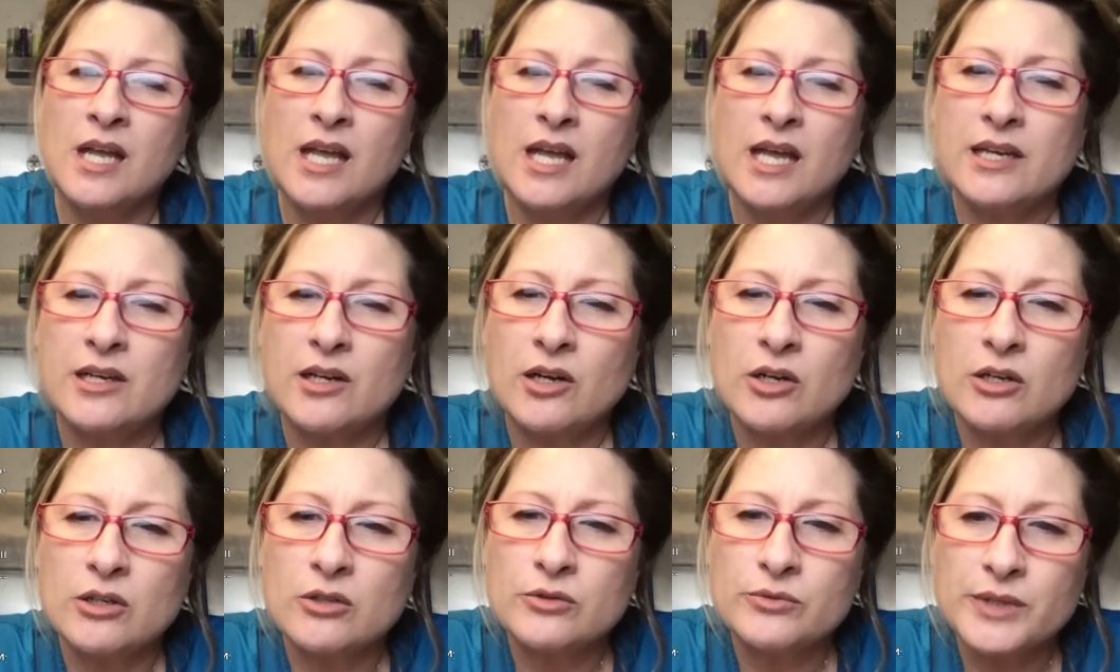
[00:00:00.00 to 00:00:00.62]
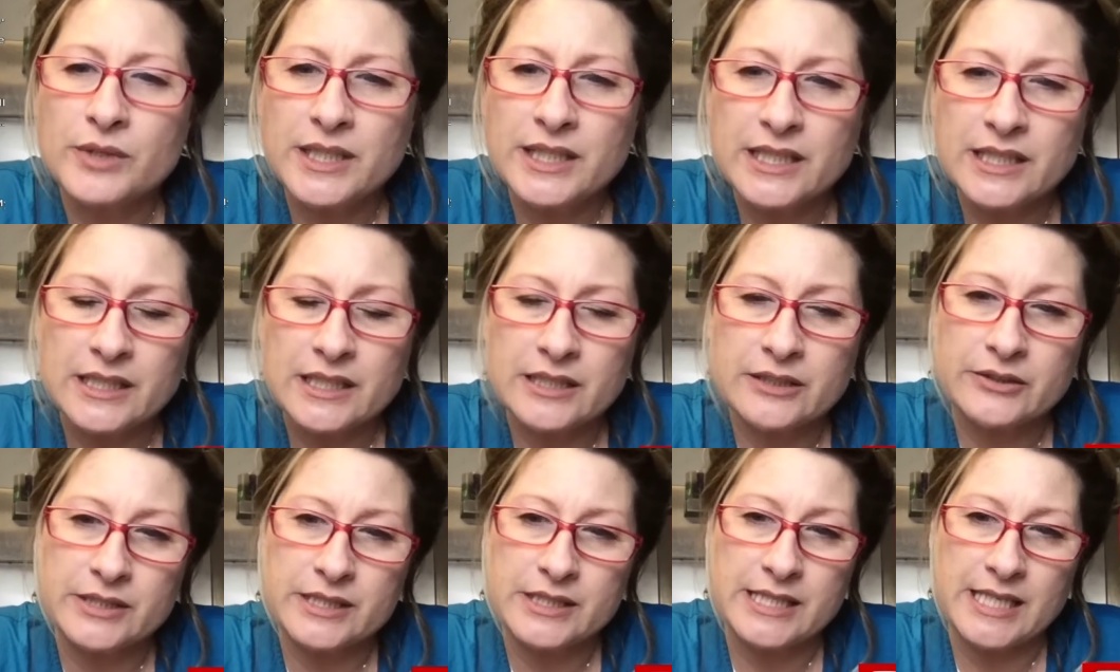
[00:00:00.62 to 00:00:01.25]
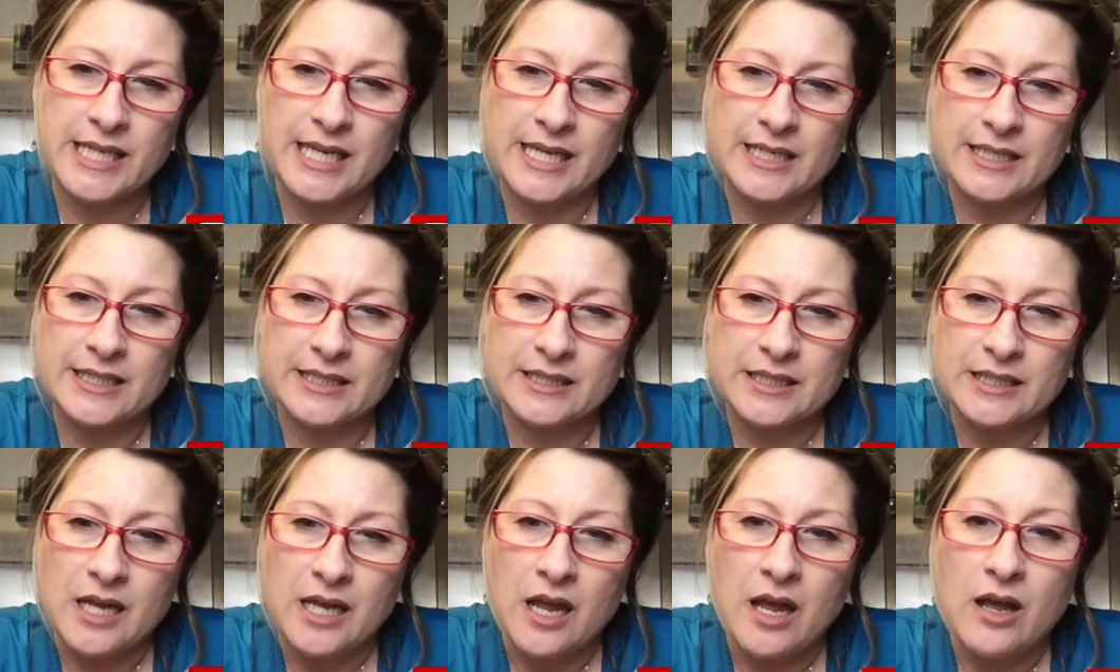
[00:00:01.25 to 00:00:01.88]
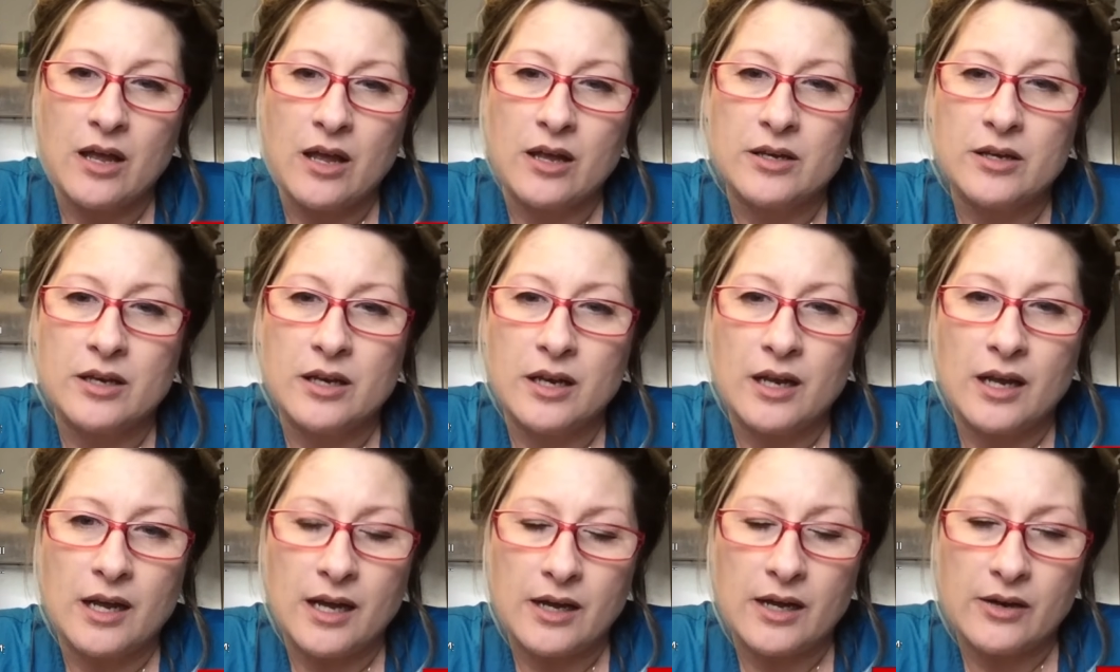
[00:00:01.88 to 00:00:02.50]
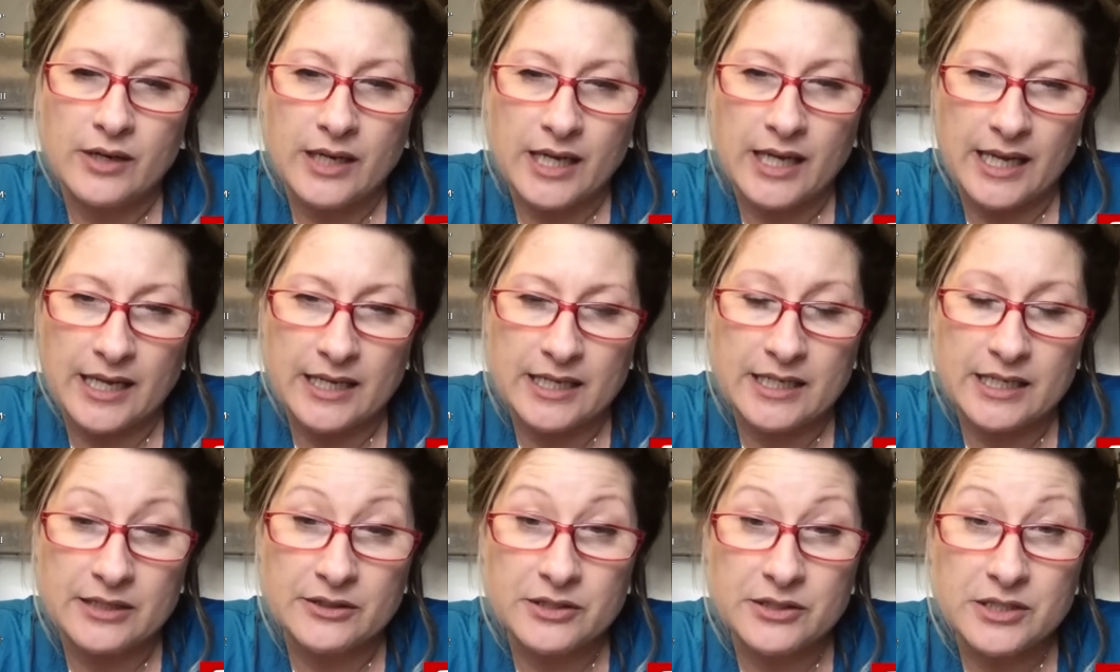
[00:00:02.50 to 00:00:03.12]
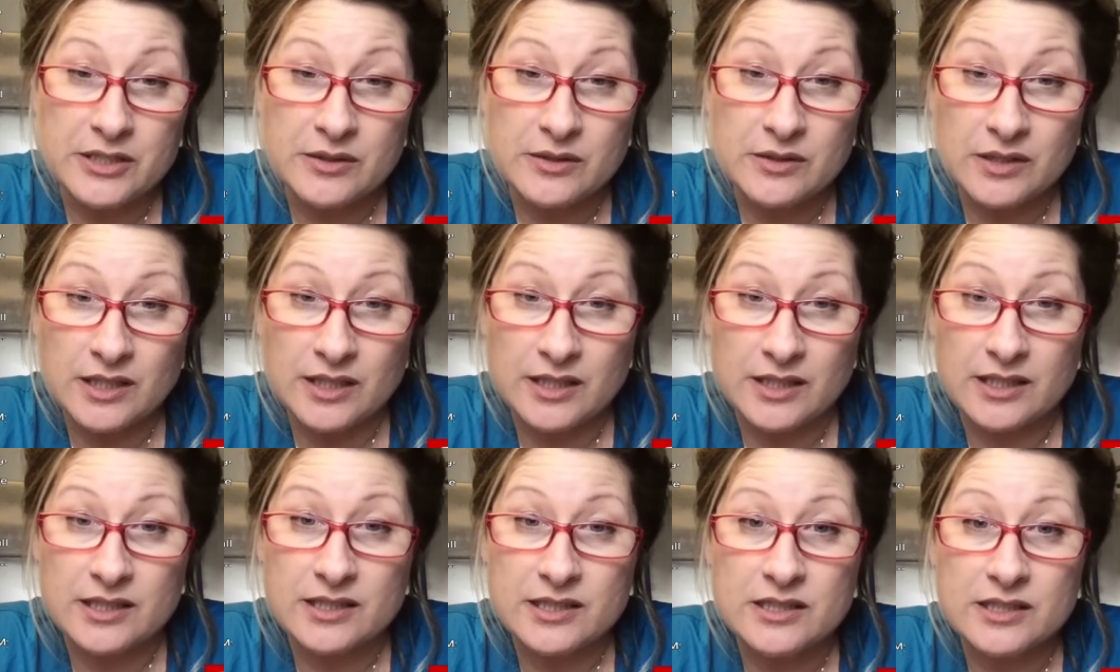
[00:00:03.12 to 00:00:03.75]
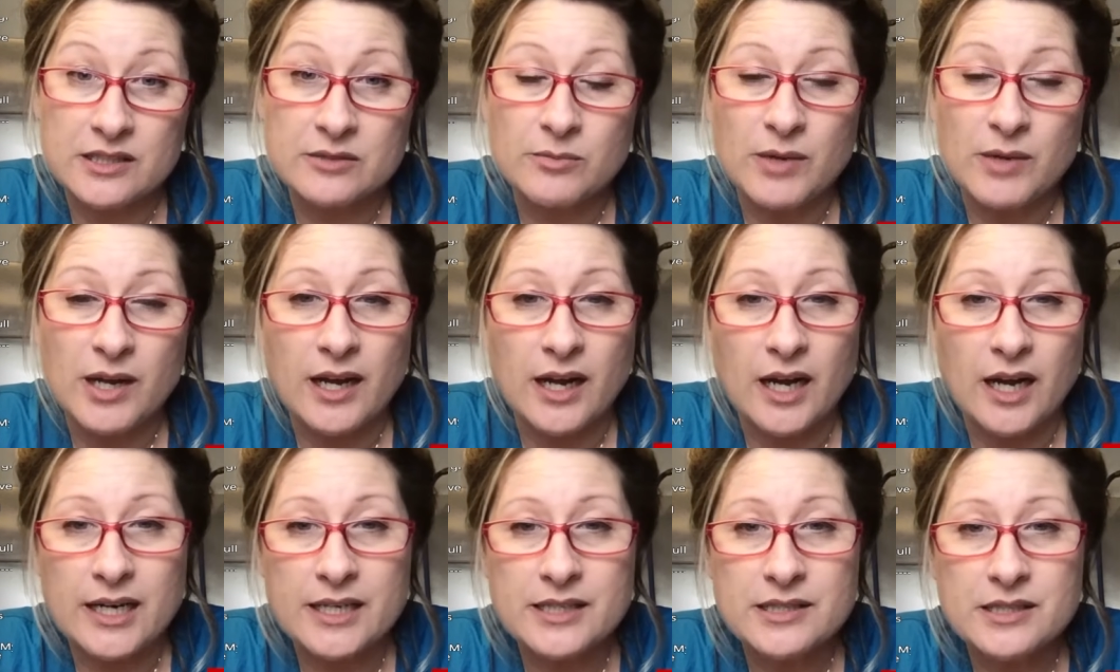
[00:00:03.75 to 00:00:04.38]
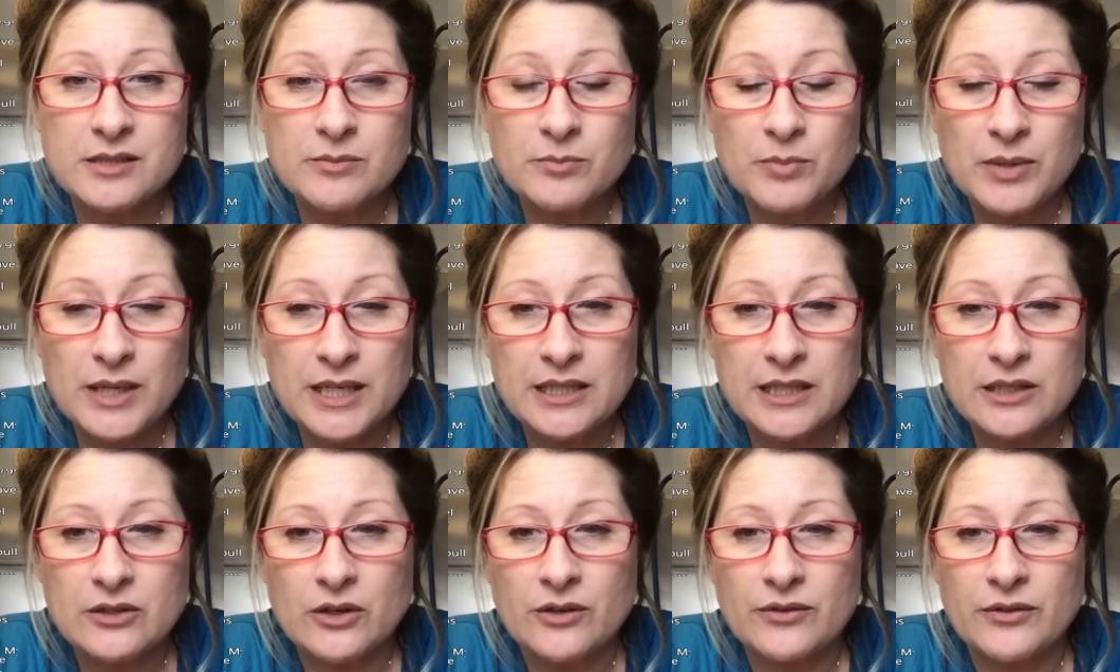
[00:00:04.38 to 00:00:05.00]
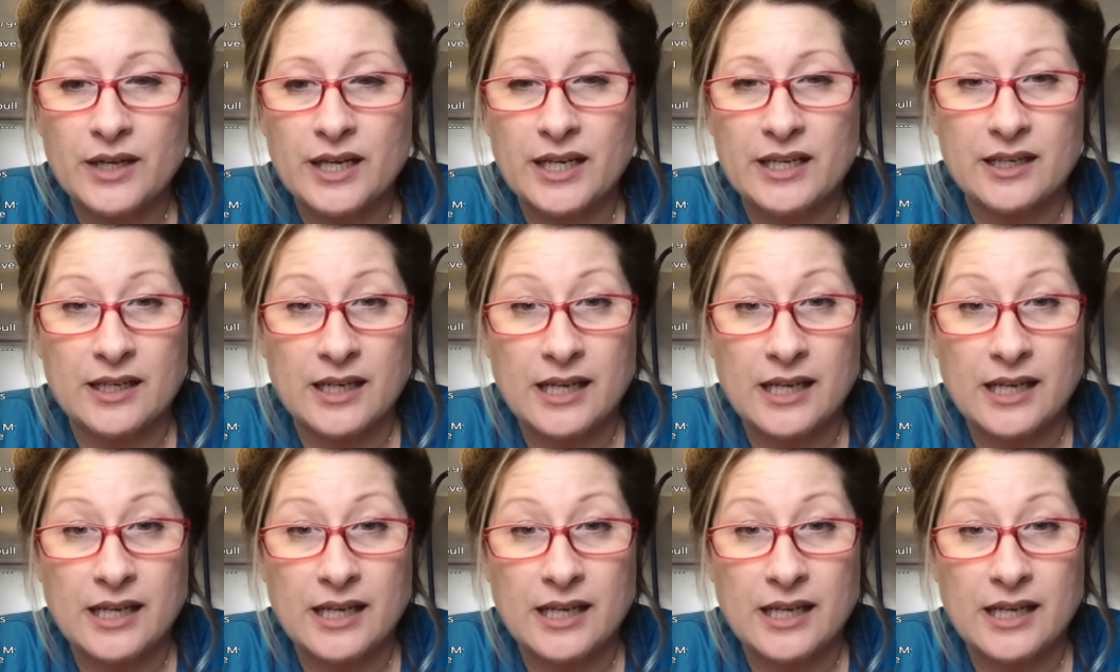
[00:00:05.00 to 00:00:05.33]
An already irritated. Okay, this is my honest opinion on that.